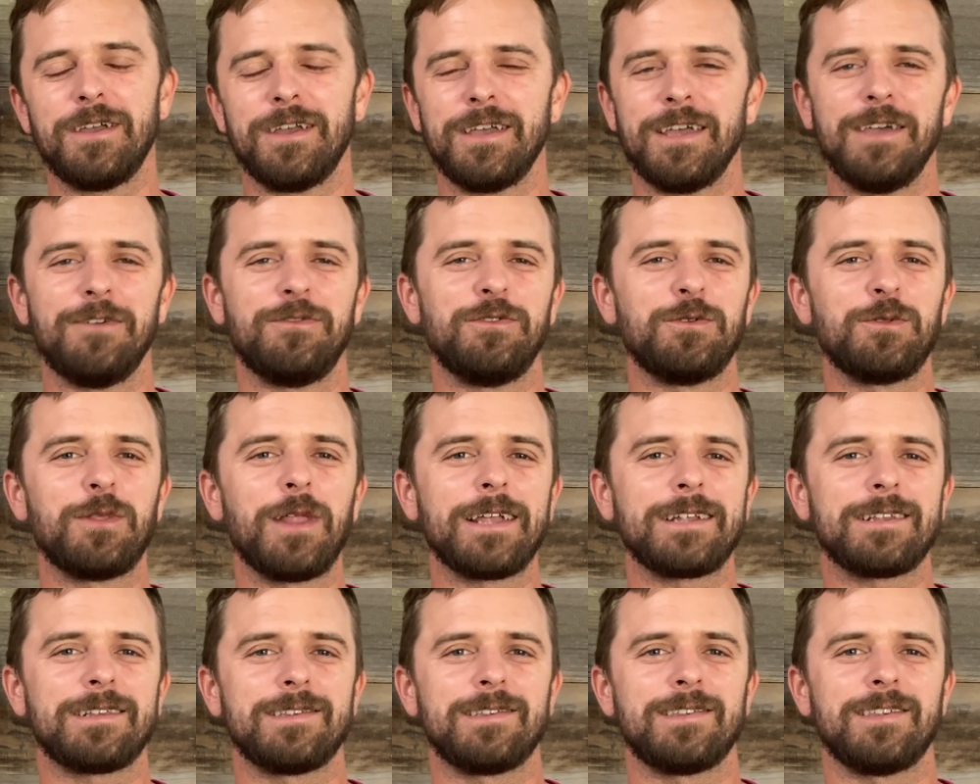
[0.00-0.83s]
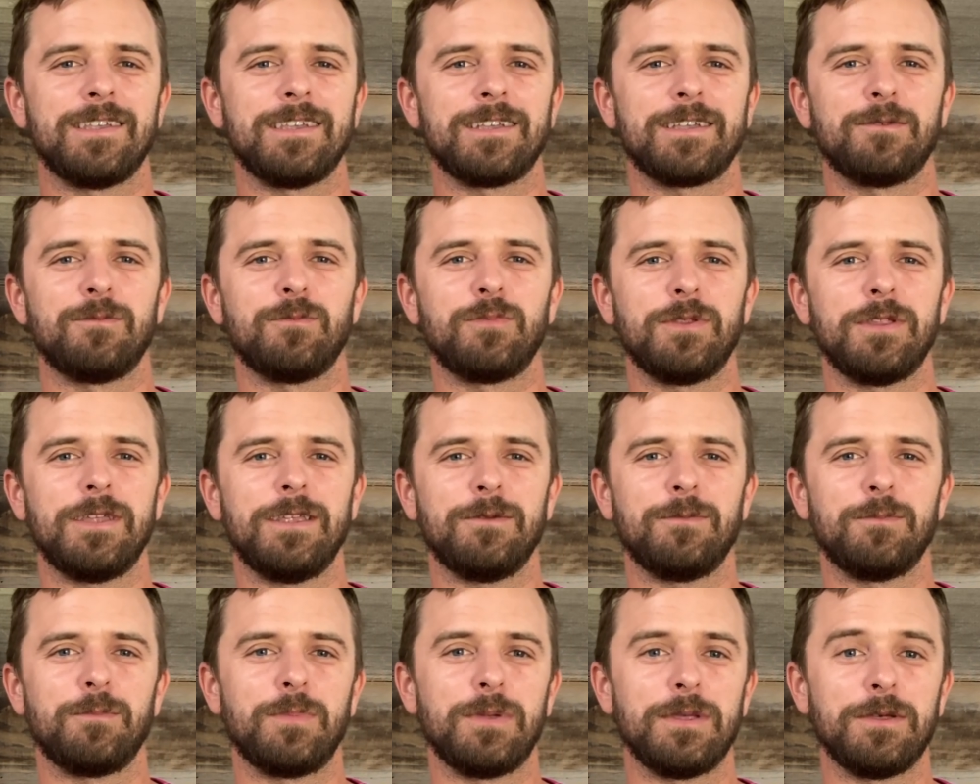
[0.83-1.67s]
If you'd like to see a
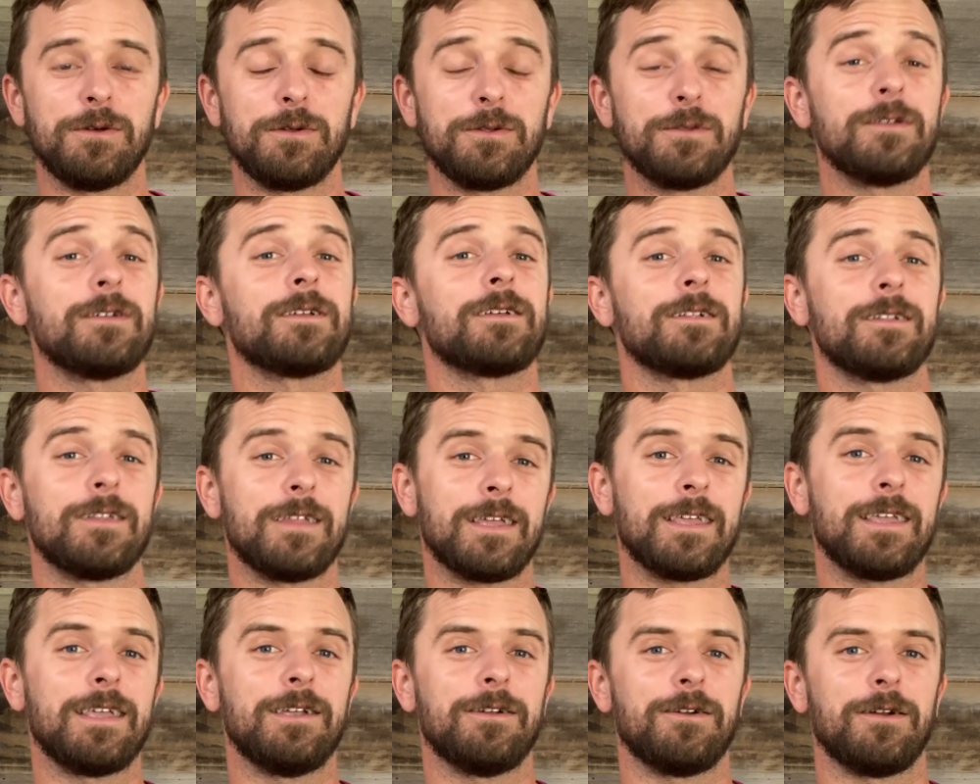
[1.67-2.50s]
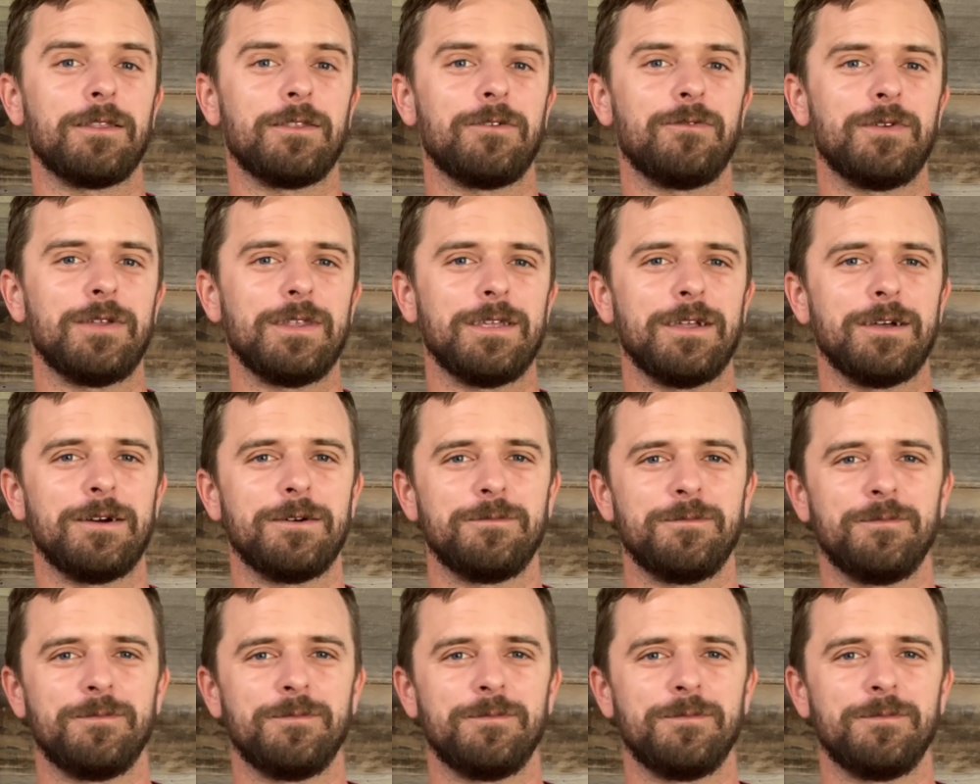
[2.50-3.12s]
complete build, click here on the video.